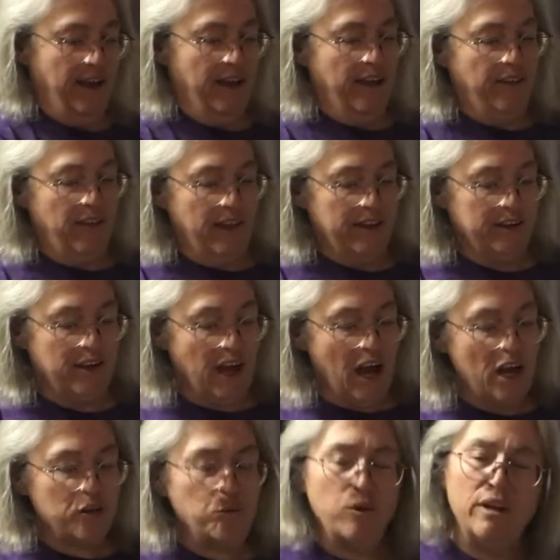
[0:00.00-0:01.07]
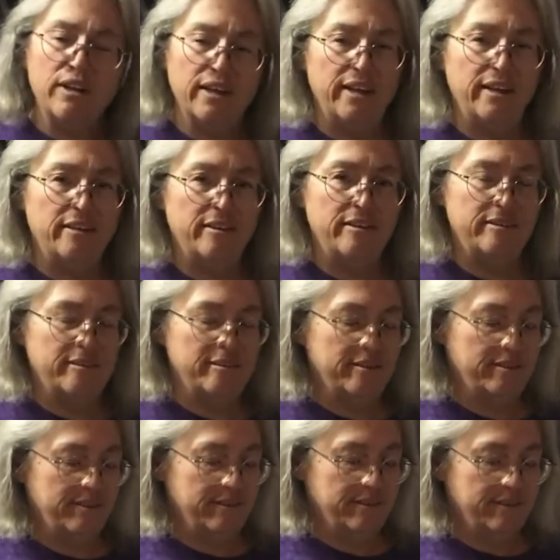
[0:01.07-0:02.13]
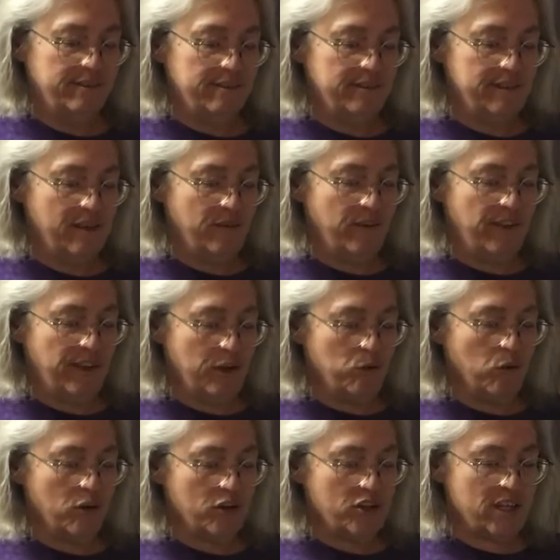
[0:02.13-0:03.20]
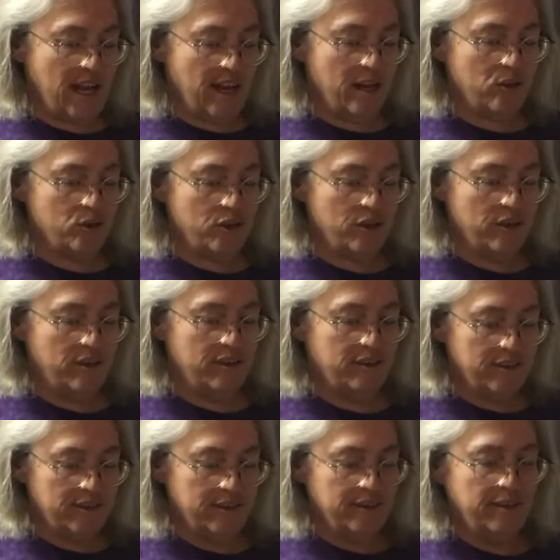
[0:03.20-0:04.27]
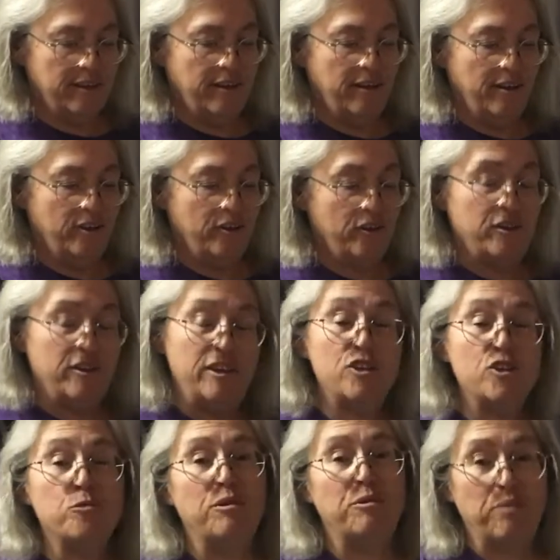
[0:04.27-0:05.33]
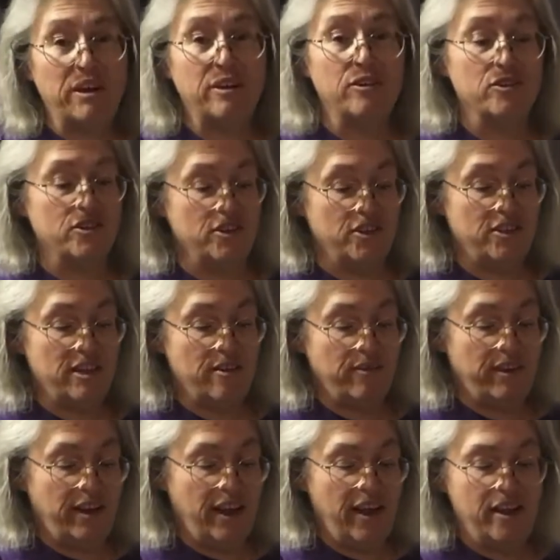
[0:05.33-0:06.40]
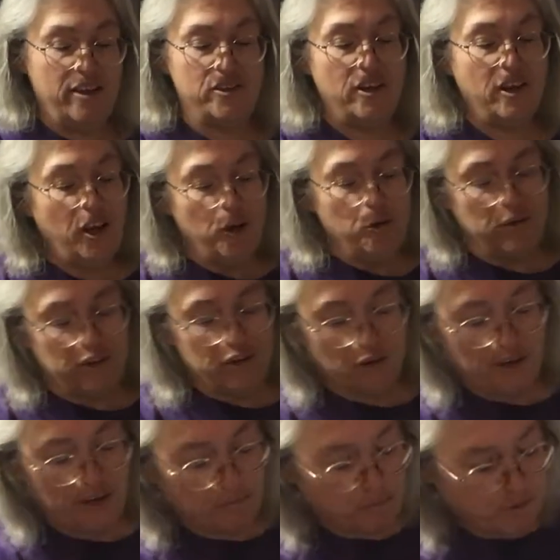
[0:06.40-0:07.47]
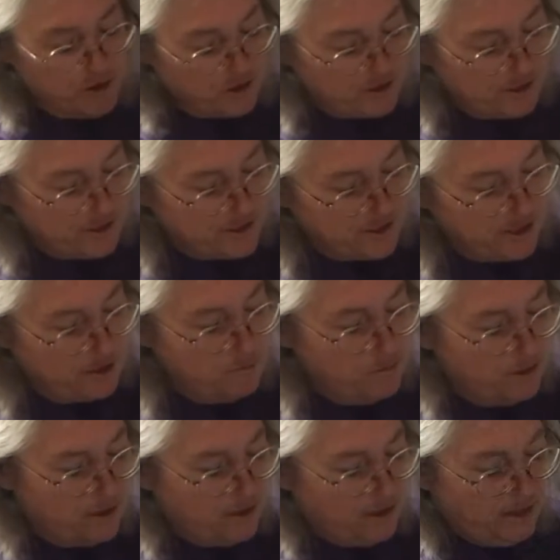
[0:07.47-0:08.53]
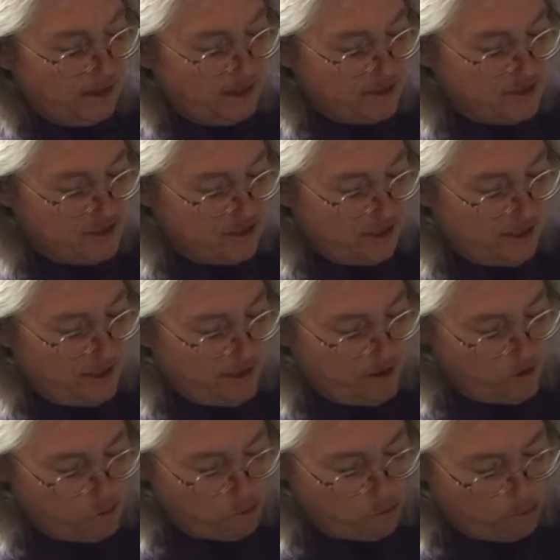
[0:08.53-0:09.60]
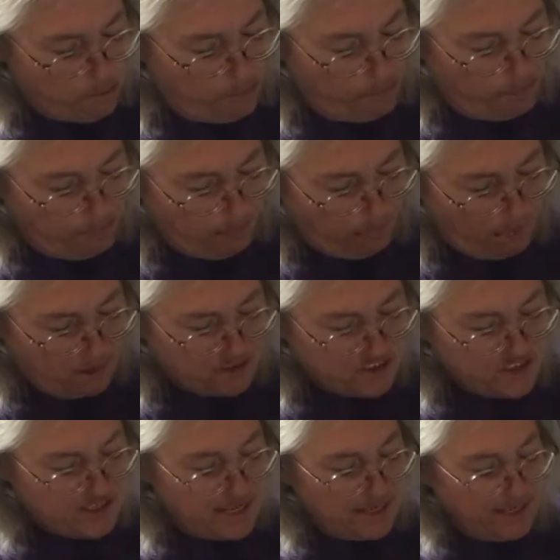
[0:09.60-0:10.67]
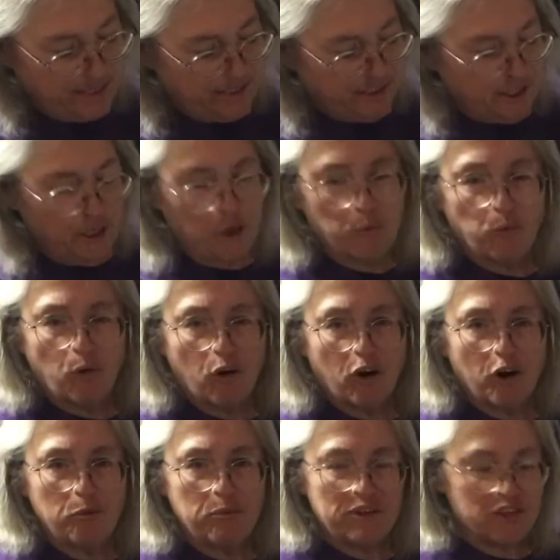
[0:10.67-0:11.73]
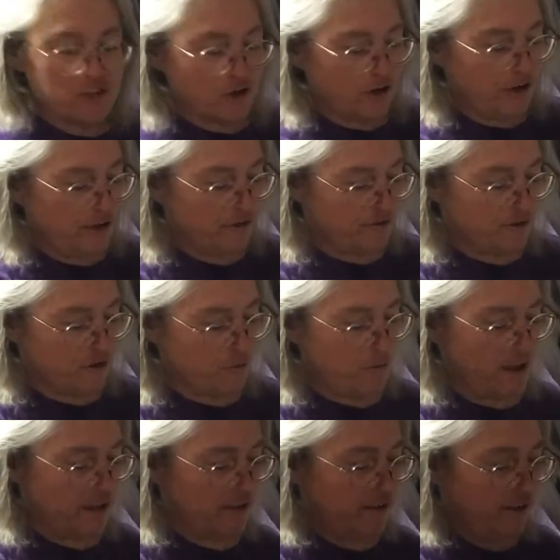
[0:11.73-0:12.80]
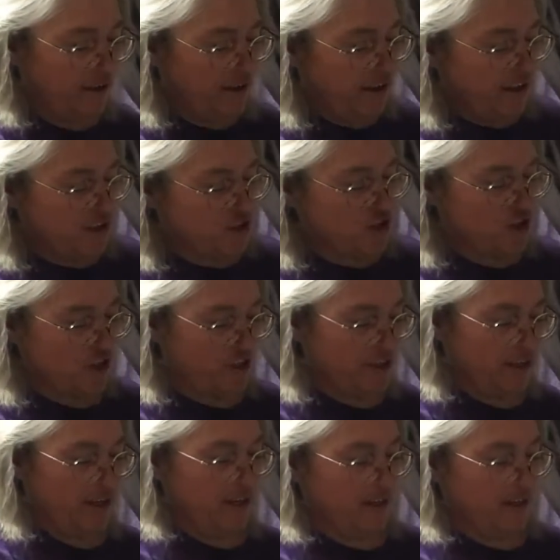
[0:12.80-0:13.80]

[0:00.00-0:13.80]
And then, God willing, everything works out. These should be pickles in 7 days. But during the time it's setting, getting warm, and starting to ferment, it should,